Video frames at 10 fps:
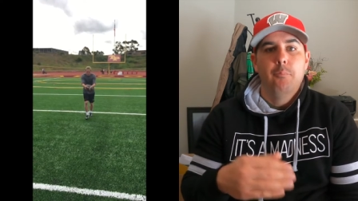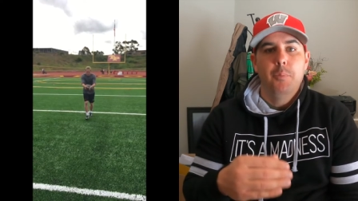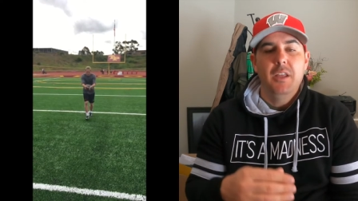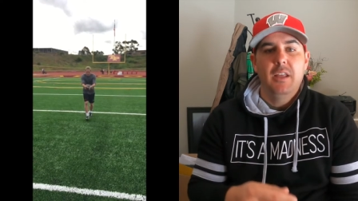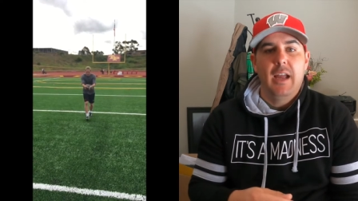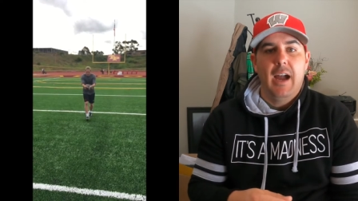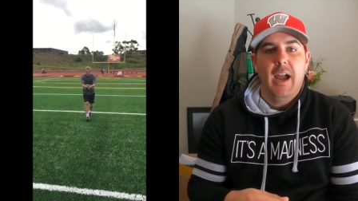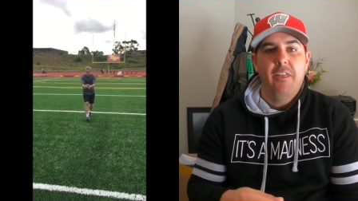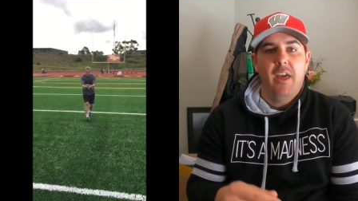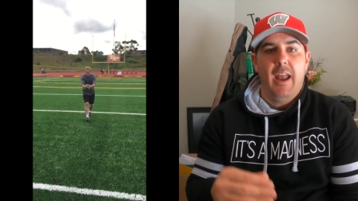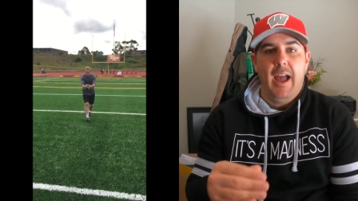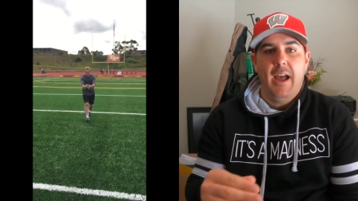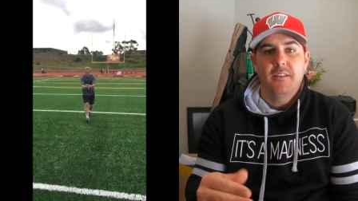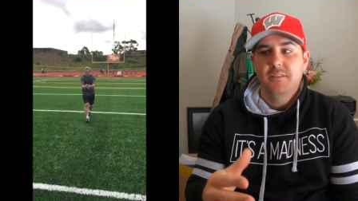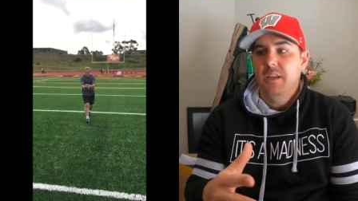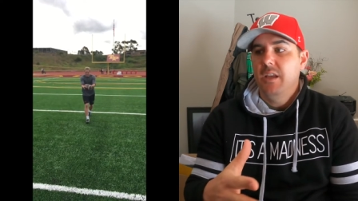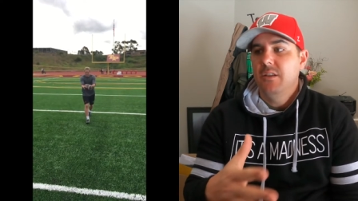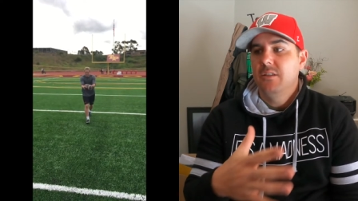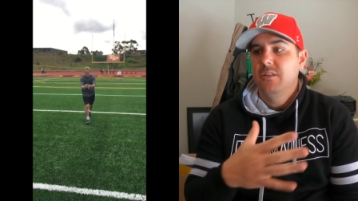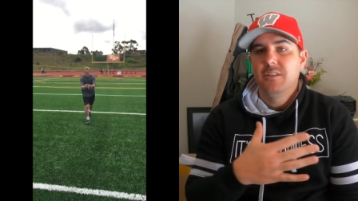Be the guy that has
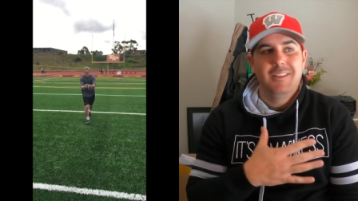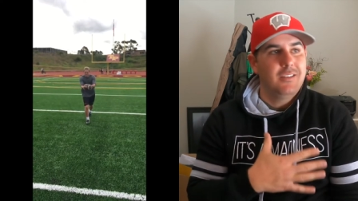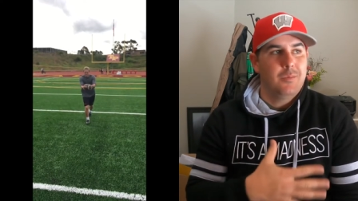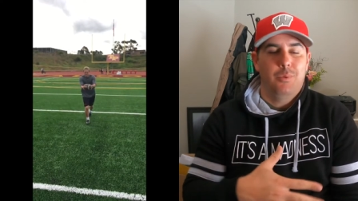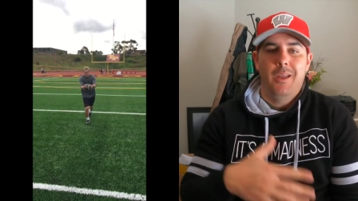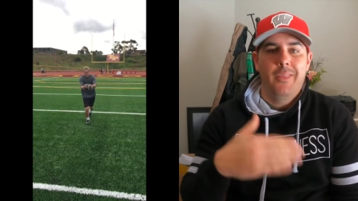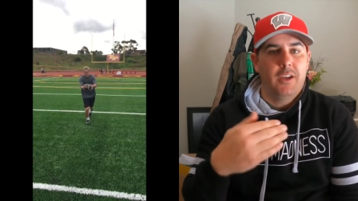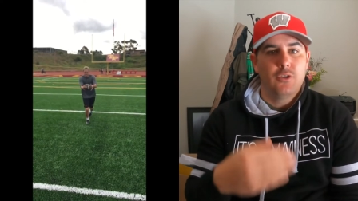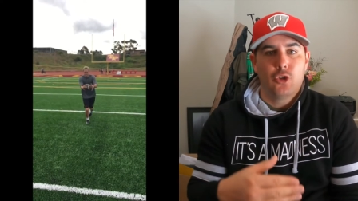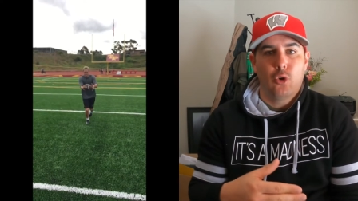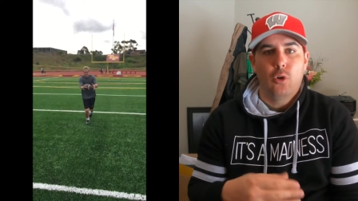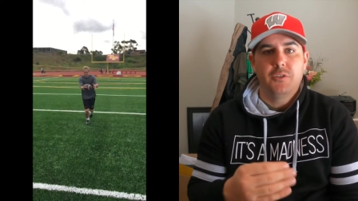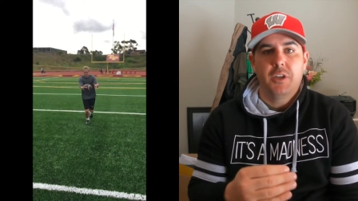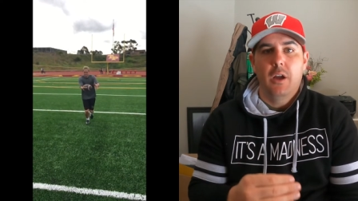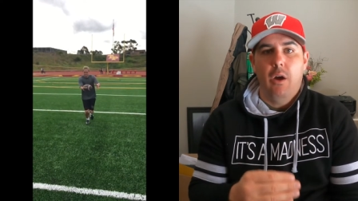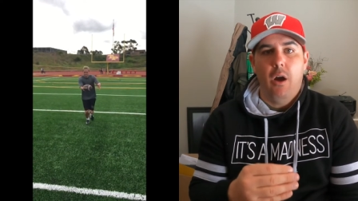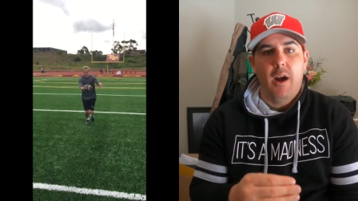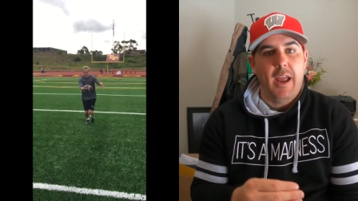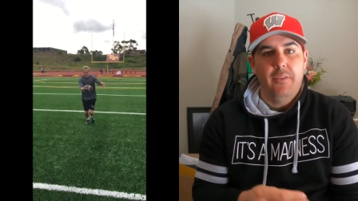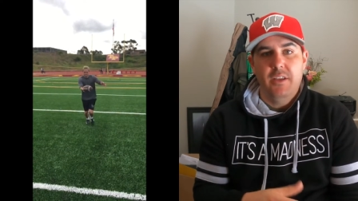the discipline, the control to go, all
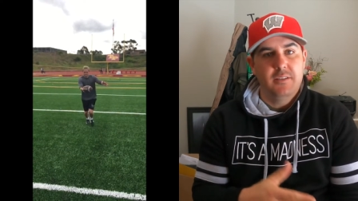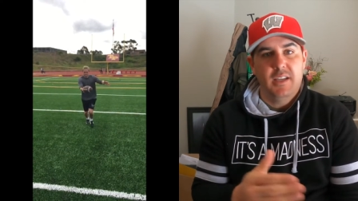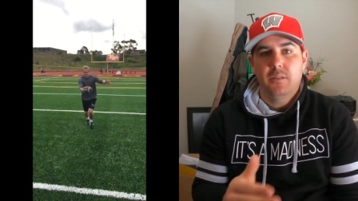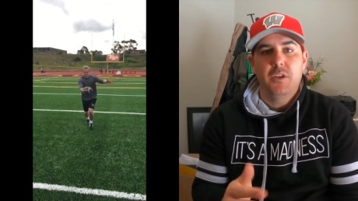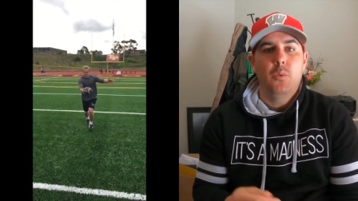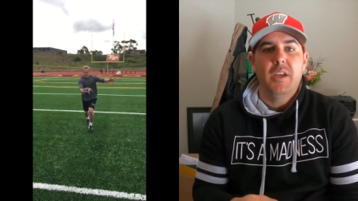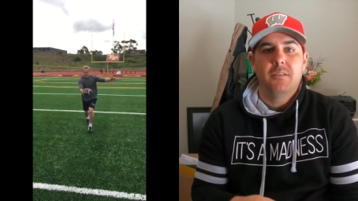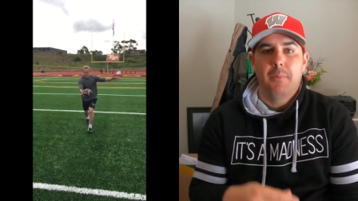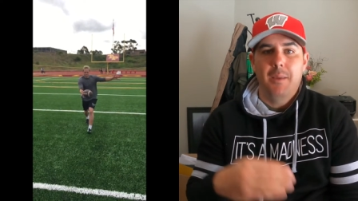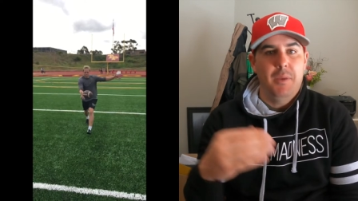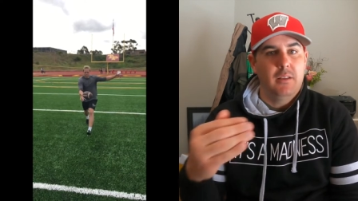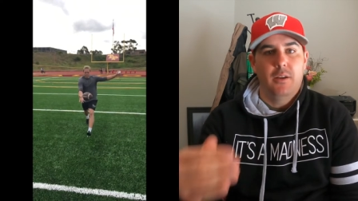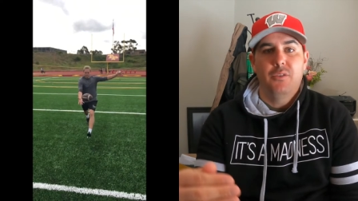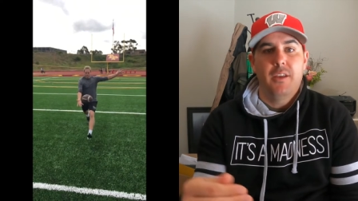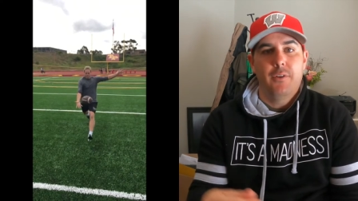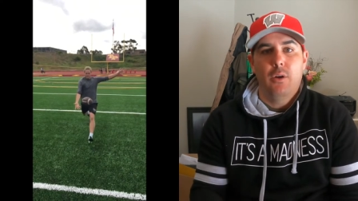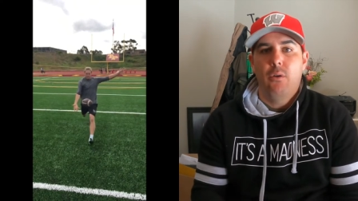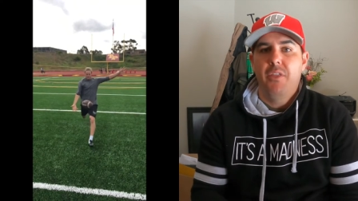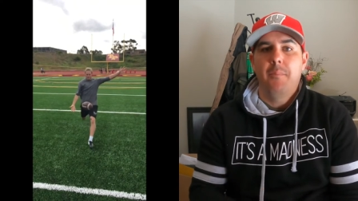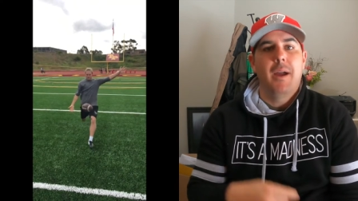right, these next few weeks might be a little
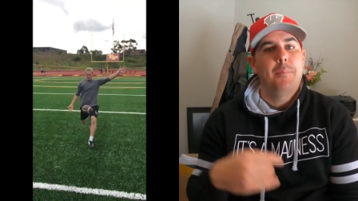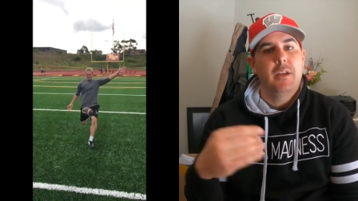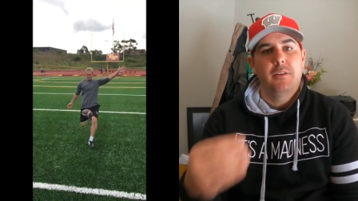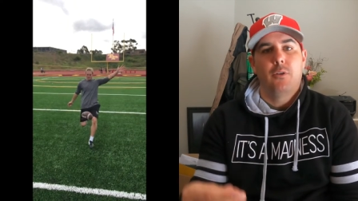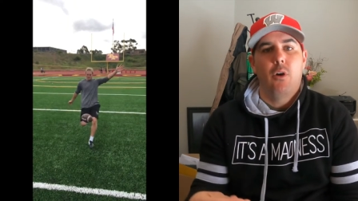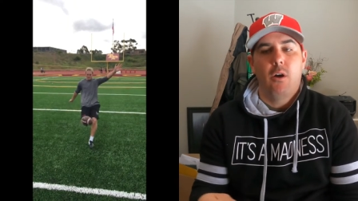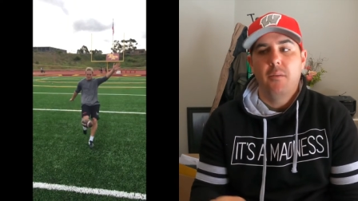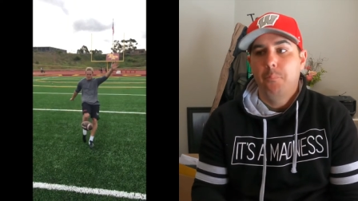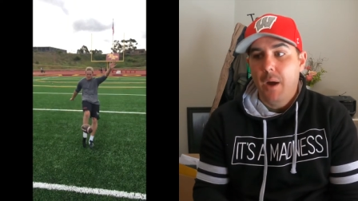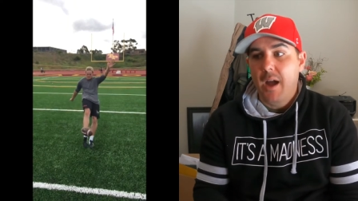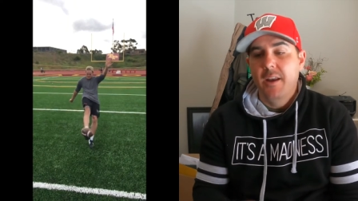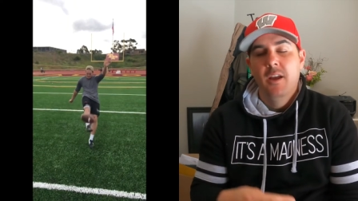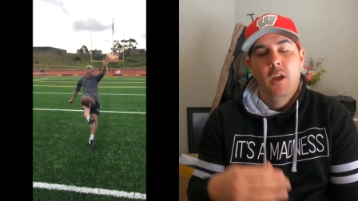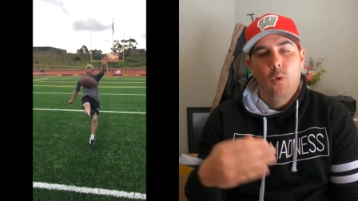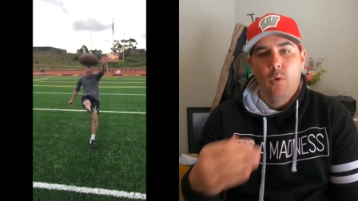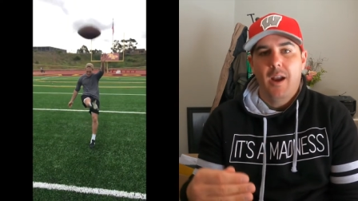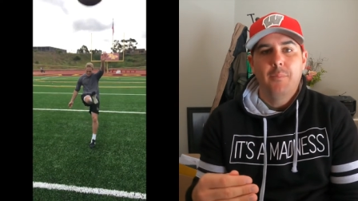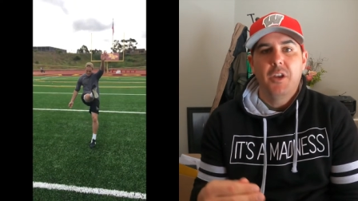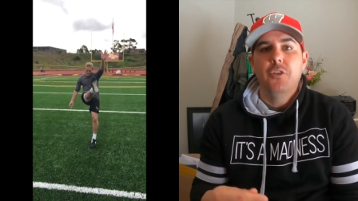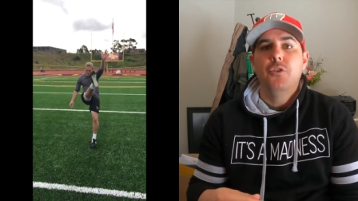difficult. They might be a little hard, but what
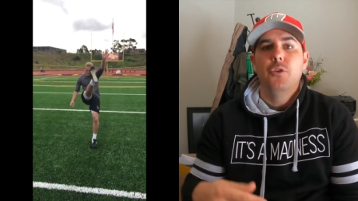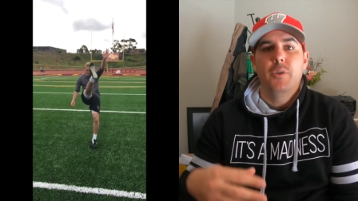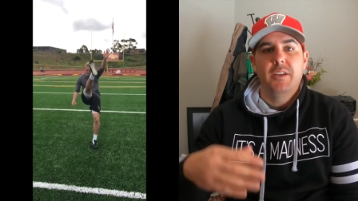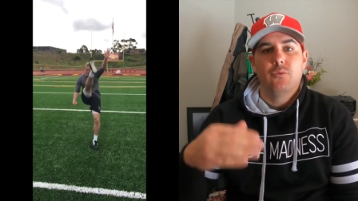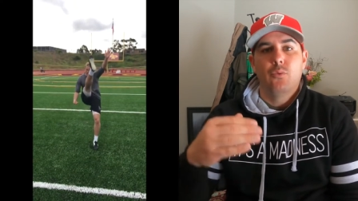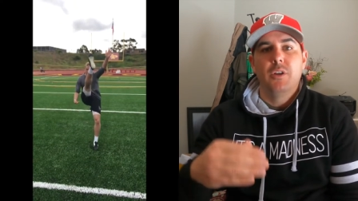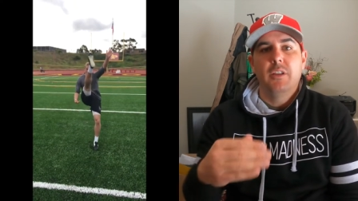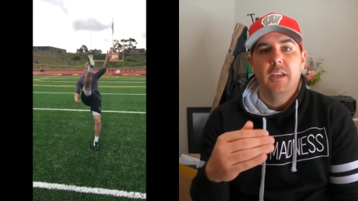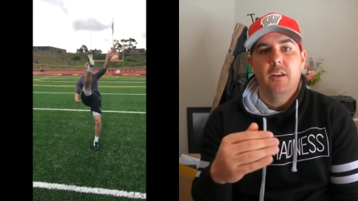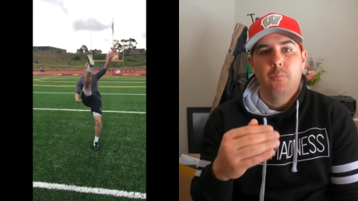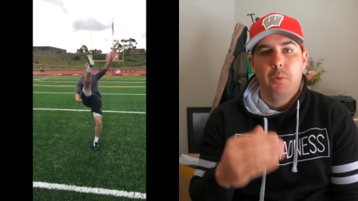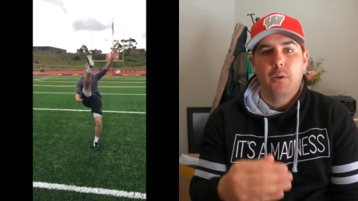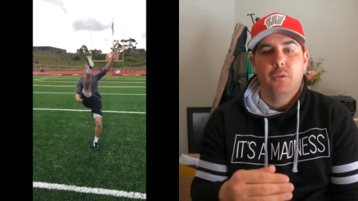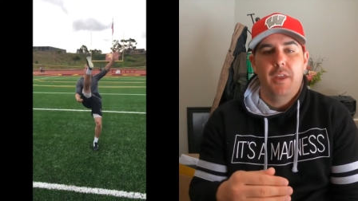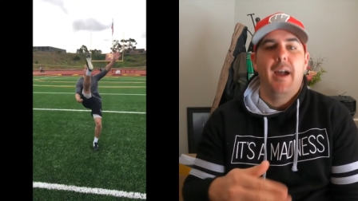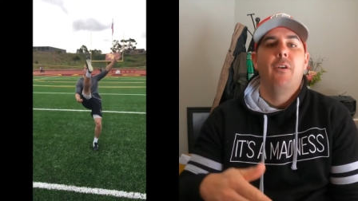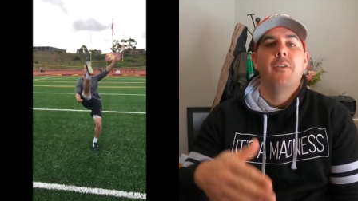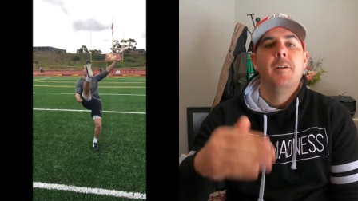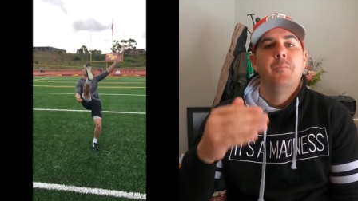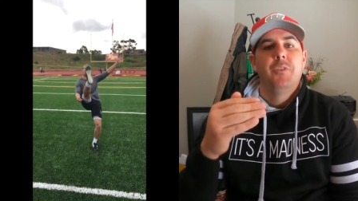I'm going to do is really buckle down,